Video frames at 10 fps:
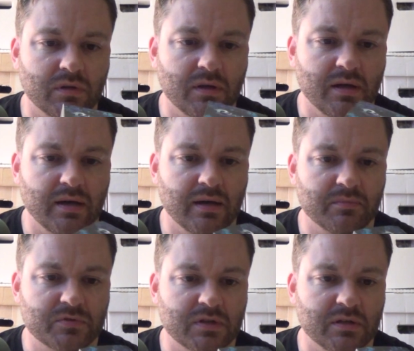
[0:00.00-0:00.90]

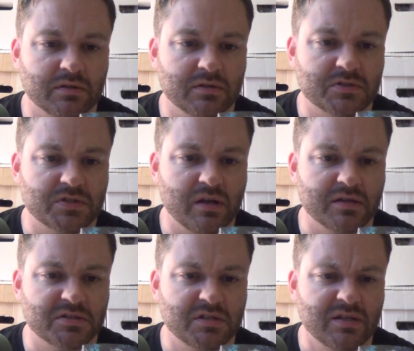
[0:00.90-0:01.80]
to install
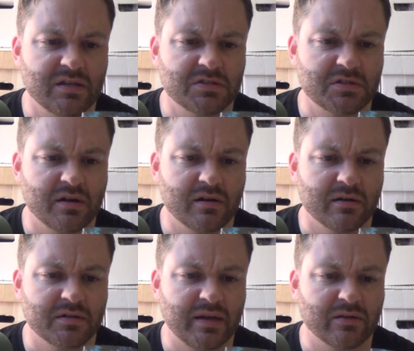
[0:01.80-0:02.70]
a Sticky
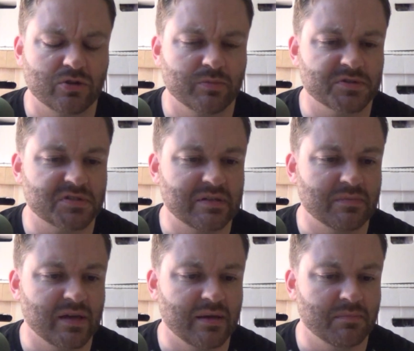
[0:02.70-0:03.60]
Star and downloadable
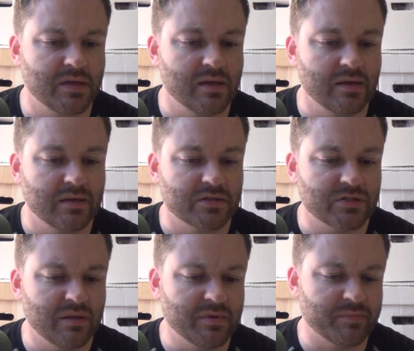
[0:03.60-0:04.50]
Steam game.
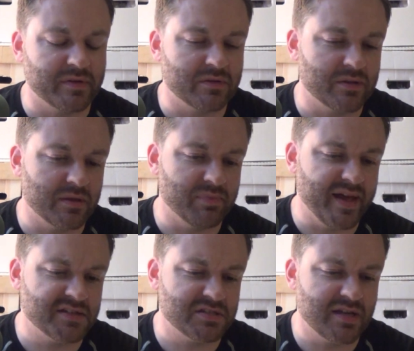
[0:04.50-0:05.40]
So let me get the
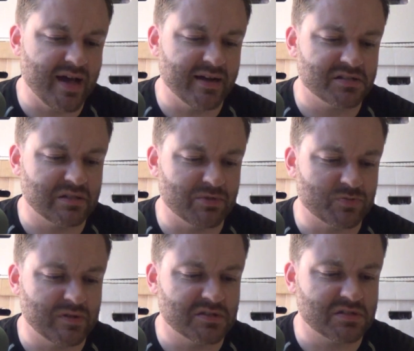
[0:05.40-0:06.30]
Black Sea Odyssey
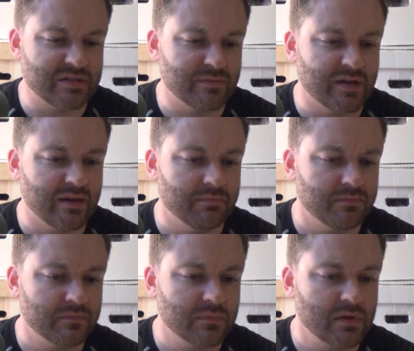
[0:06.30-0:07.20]
must be the Steam game,
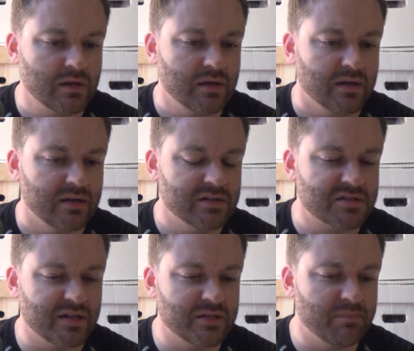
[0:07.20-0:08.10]
and
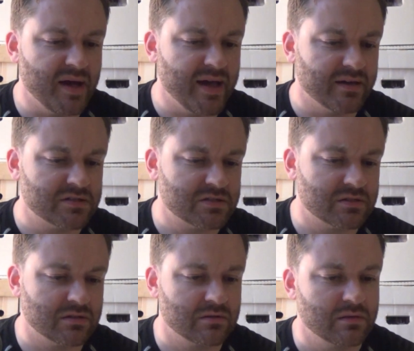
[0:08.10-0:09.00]
inside the
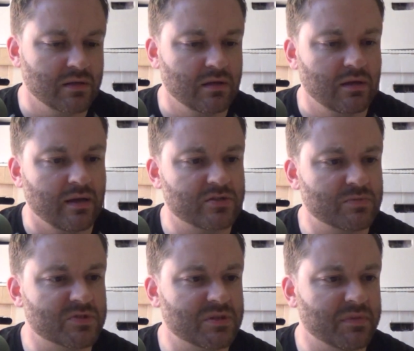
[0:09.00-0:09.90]
box, I
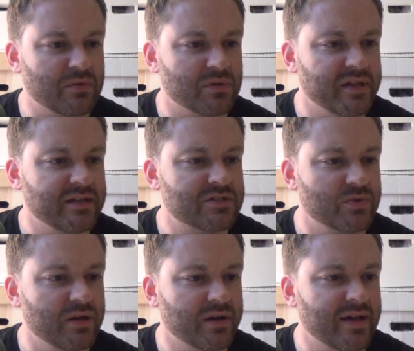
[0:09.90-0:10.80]
assume it's something related
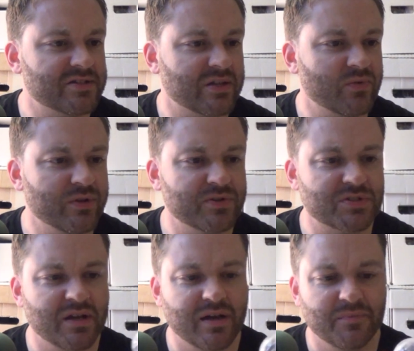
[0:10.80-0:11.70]
to it. Okay, it's like one of
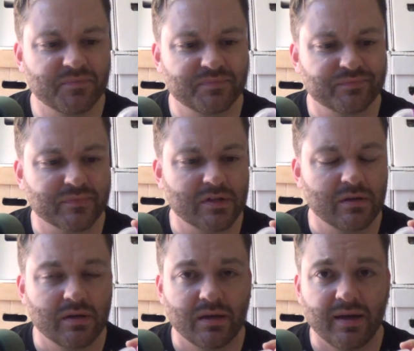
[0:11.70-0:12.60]
those
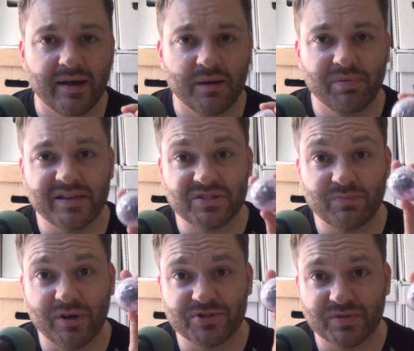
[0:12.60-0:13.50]

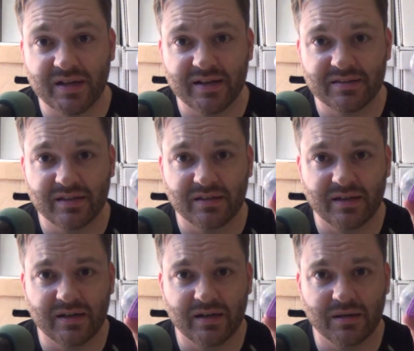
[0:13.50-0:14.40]
plastic balls you get at the,
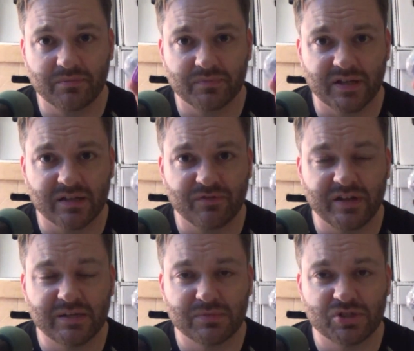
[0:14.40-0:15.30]
like at a vending